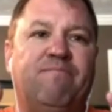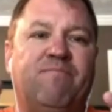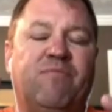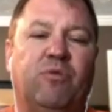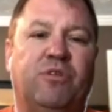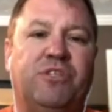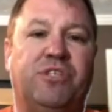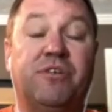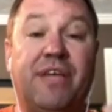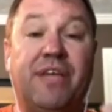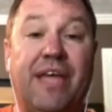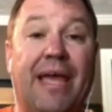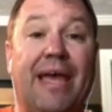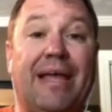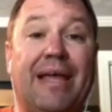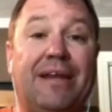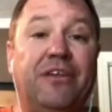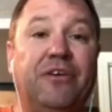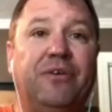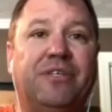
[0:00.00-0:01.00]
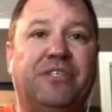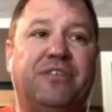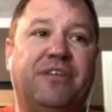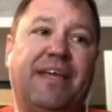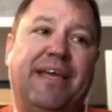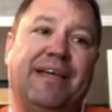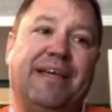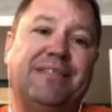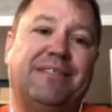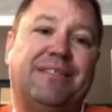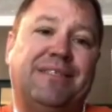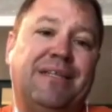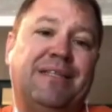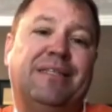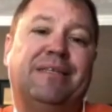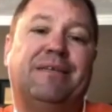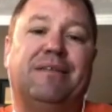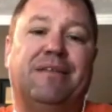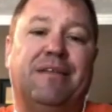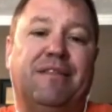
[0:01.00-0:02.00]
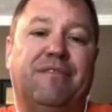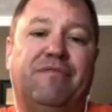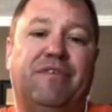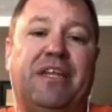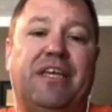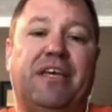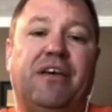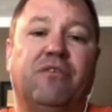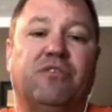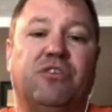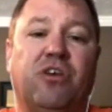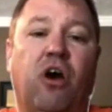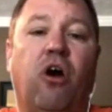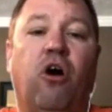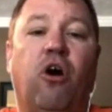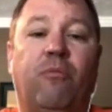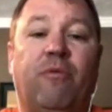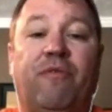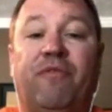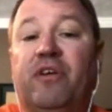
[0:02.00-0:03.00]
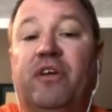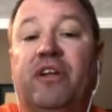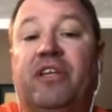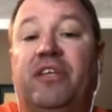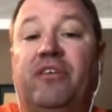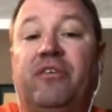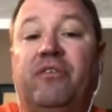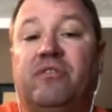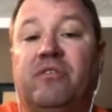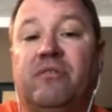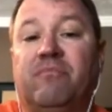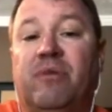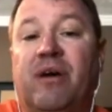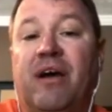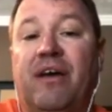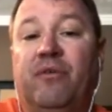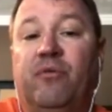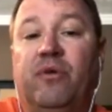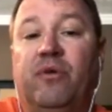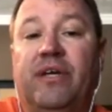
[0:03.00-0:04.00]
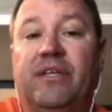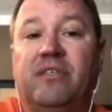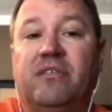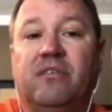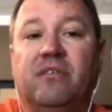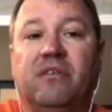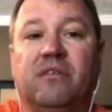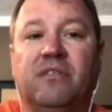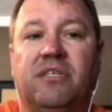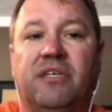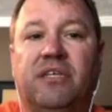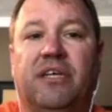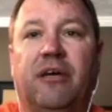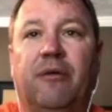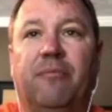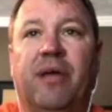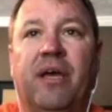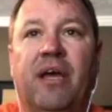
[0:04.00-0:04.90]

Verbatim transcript: What you can't do is you can't send the, the videos home if you're going to use them. By the way, it's a little tip.